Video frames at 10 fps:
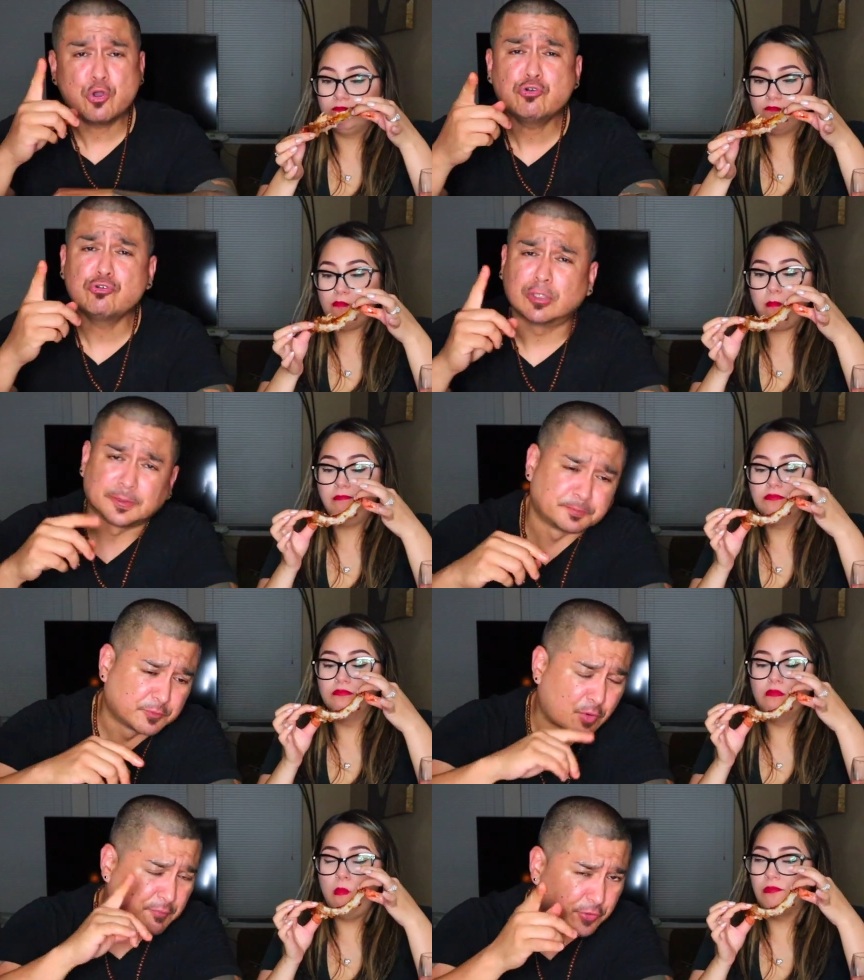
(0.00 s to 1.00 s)
Speaker 1: Ooh,
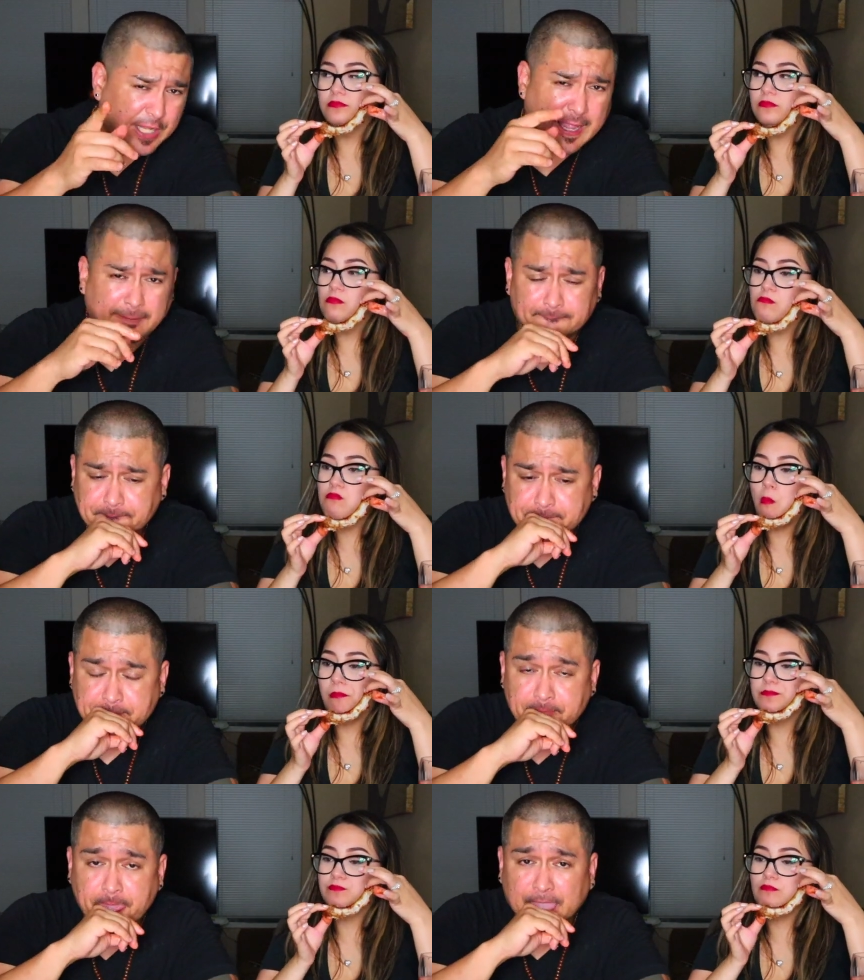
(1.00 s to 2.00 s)
before I forget,
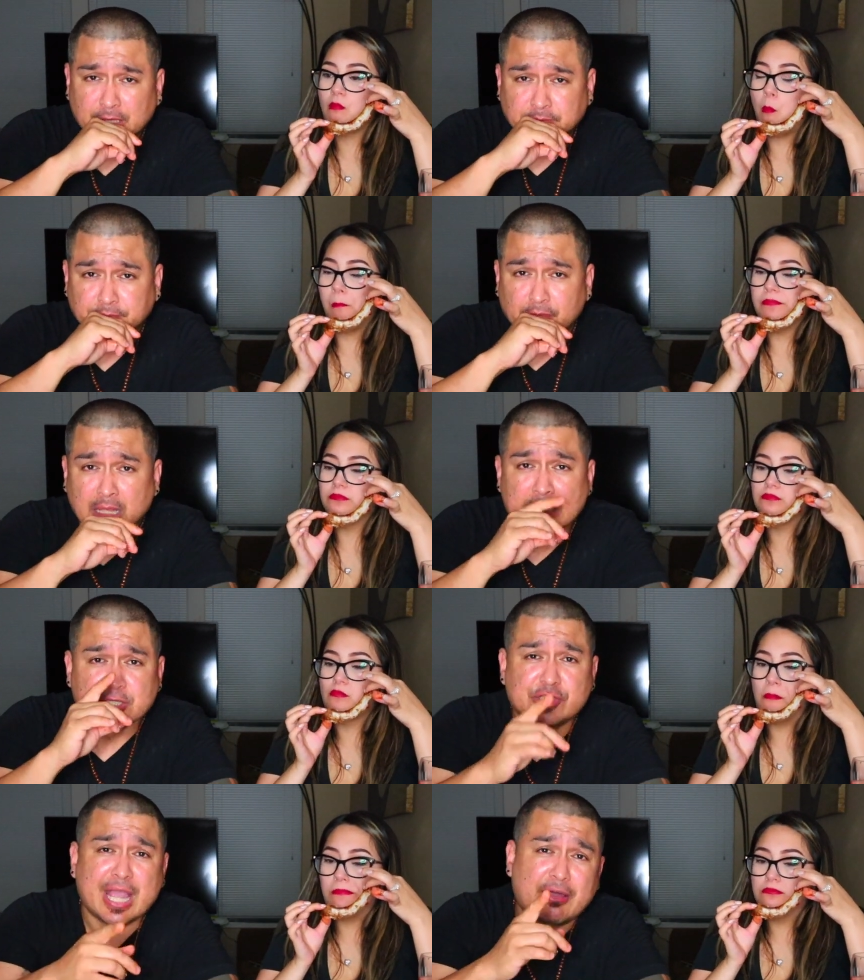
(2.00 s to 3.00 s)

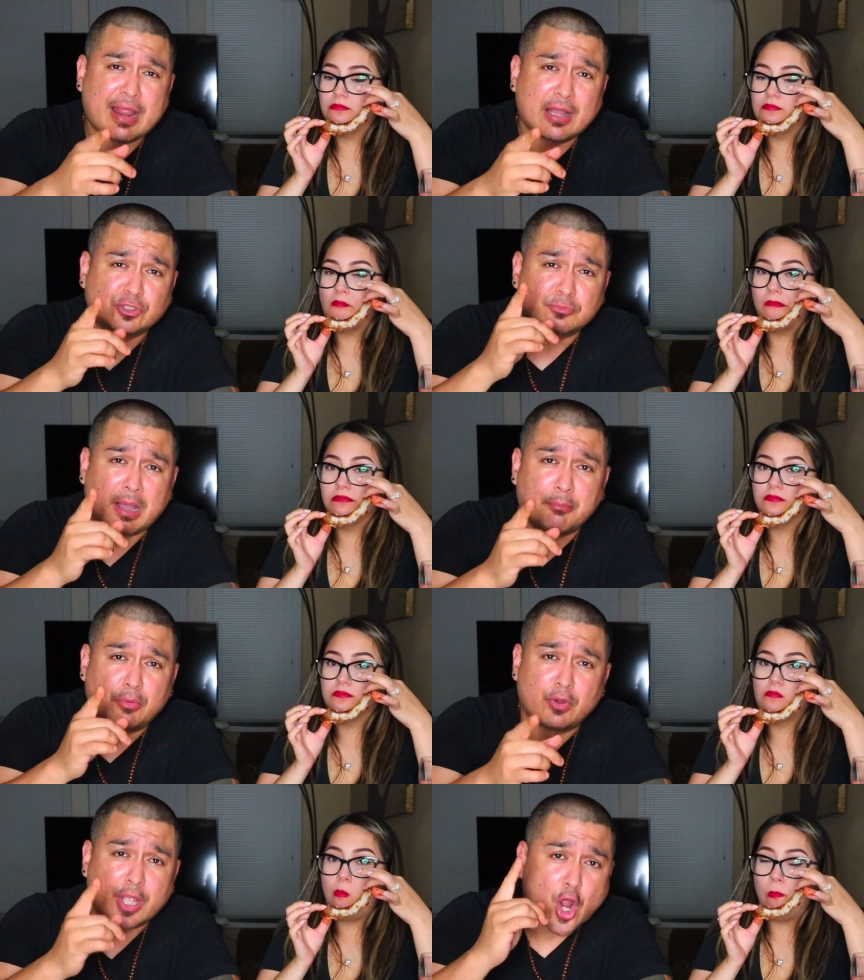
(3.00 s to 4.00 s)
shout out to my
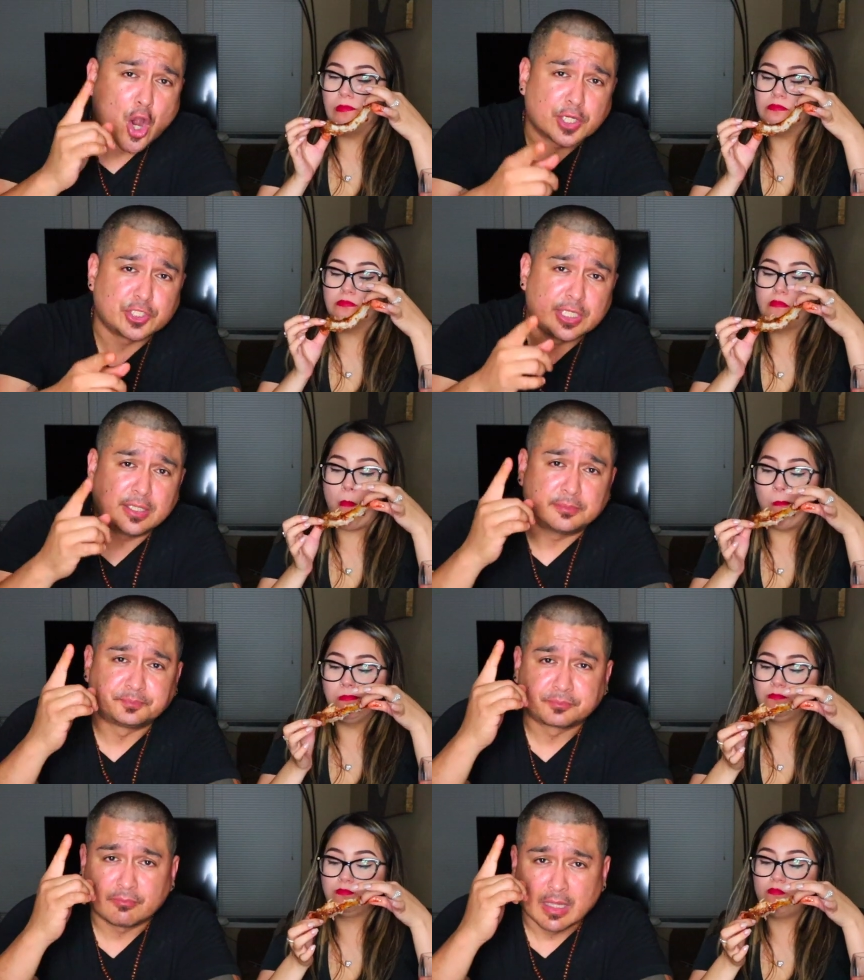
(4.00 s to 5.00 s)
boy Archie
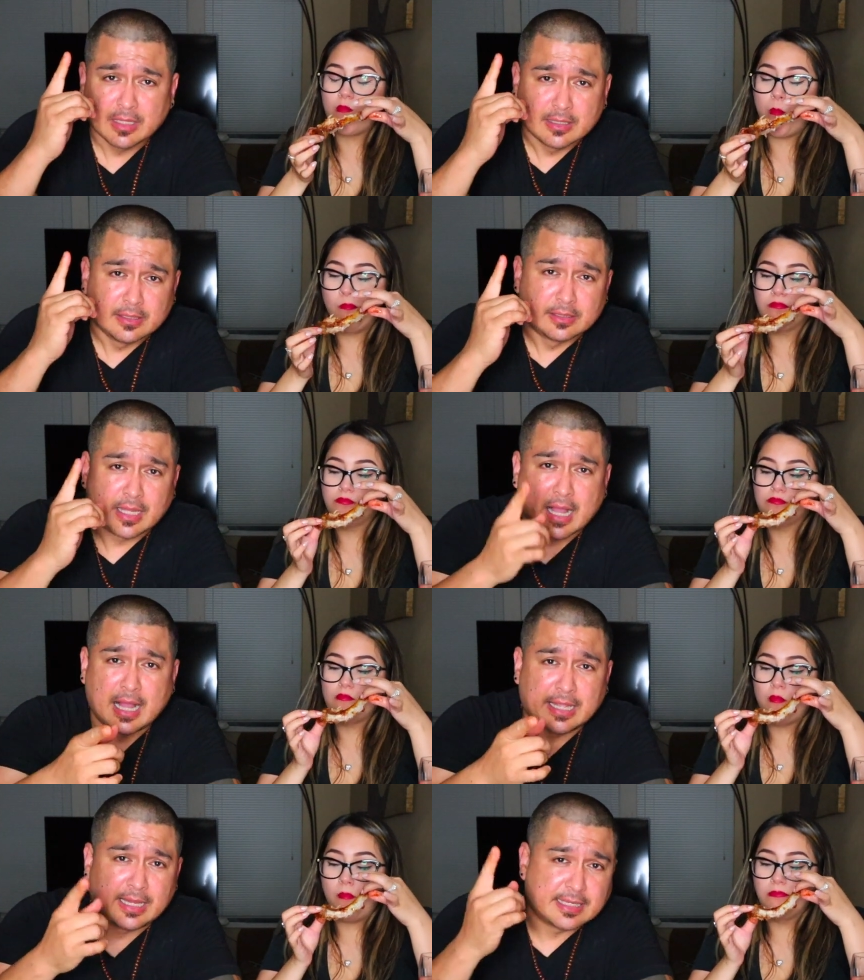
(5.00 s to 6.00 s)

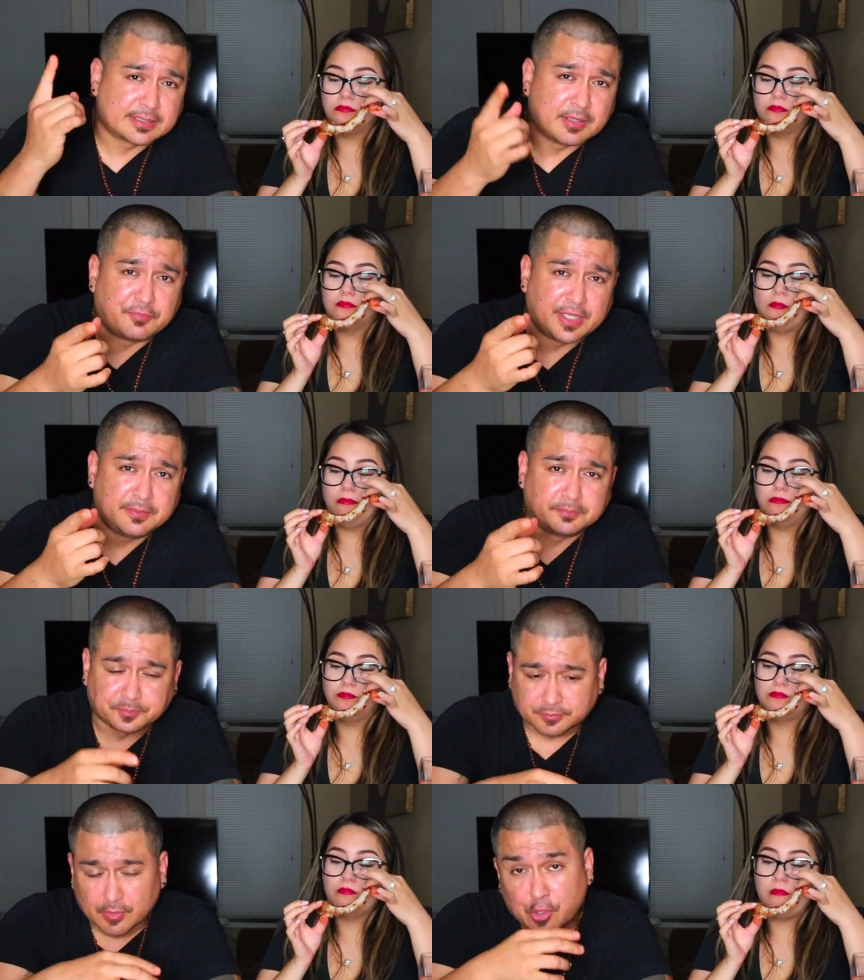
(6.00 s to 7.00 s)
Angeles David.
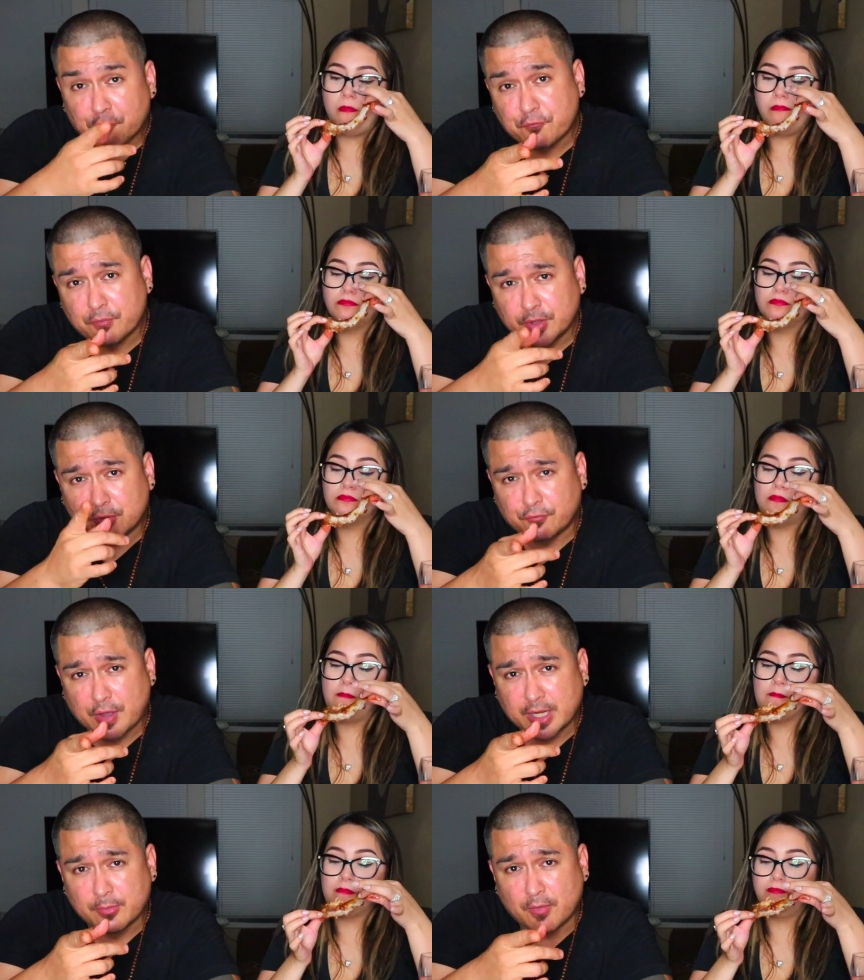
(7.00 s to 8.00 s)
You, you can
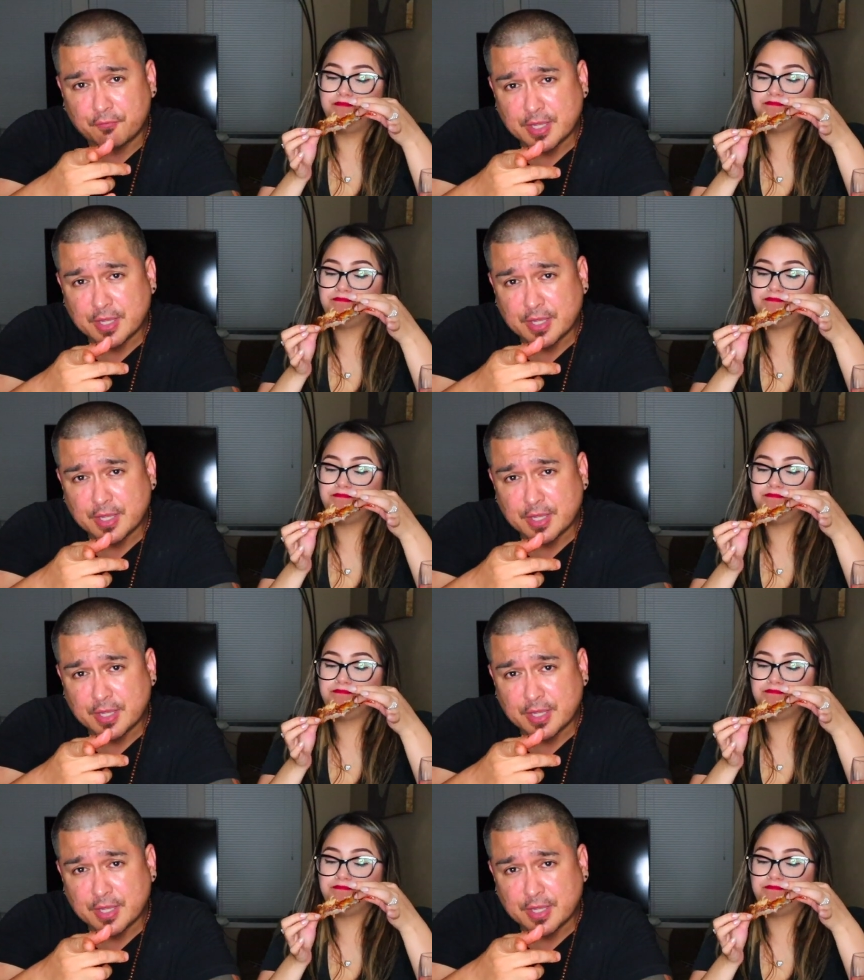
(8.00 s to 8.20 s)
find him on